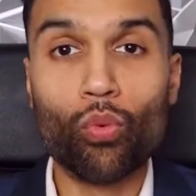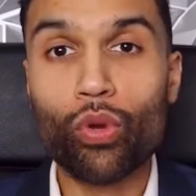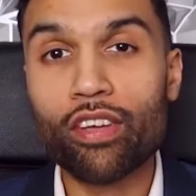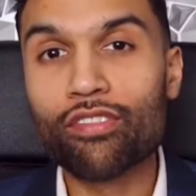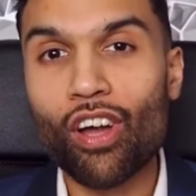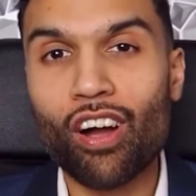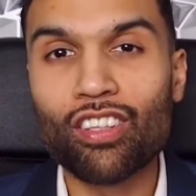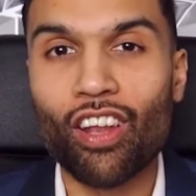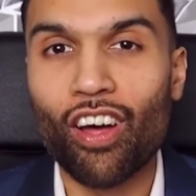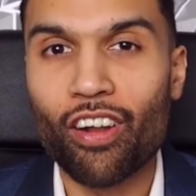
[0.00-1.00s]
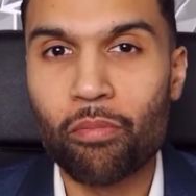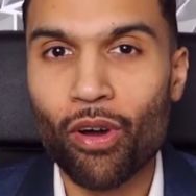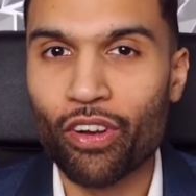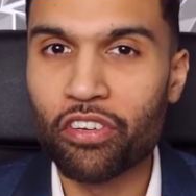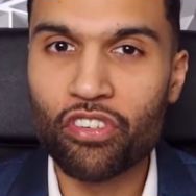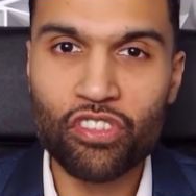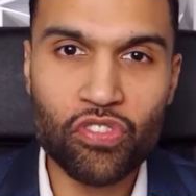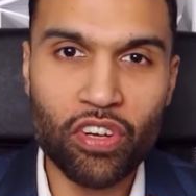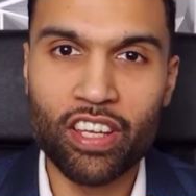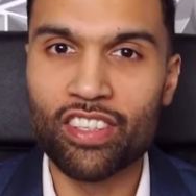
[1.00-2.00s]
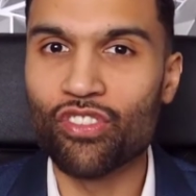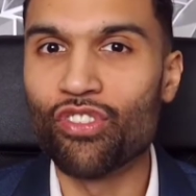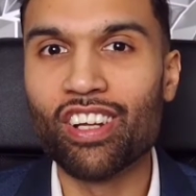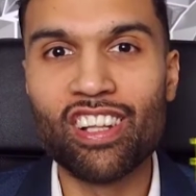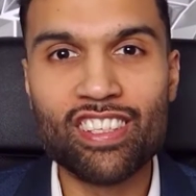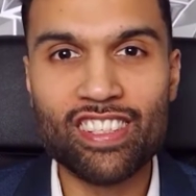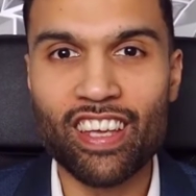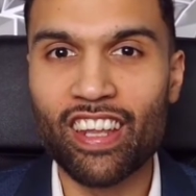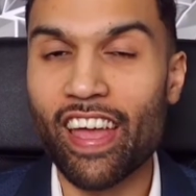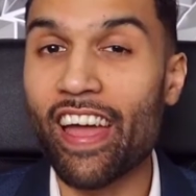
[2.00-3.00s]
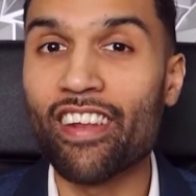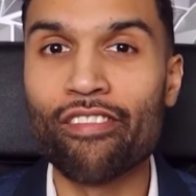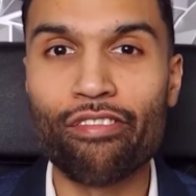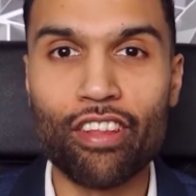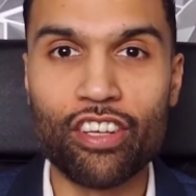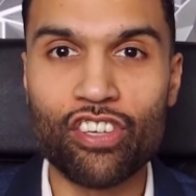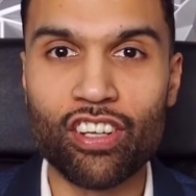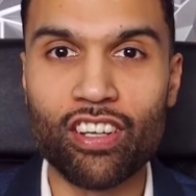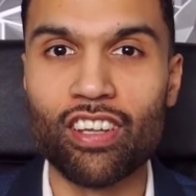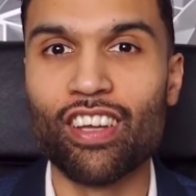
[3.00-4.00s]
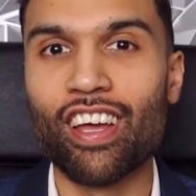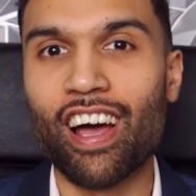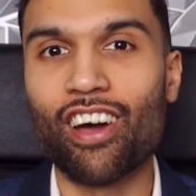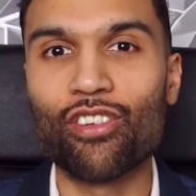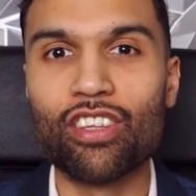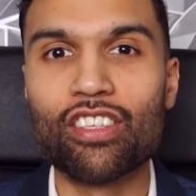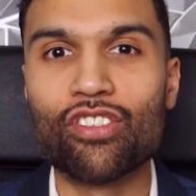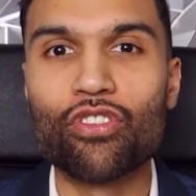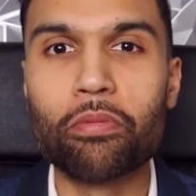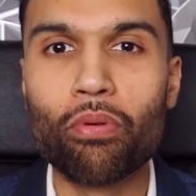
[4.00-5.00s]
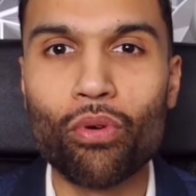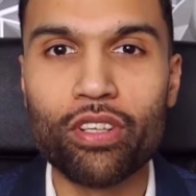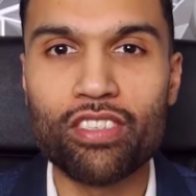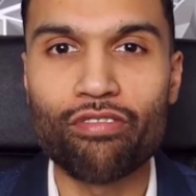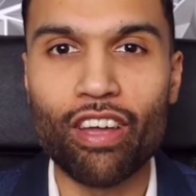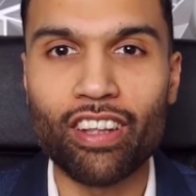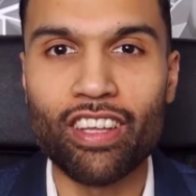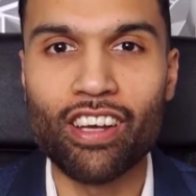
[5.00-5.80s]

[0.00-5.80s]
We have talked a lot about interest rates, real estate, and inflation. How do these 3 points affect the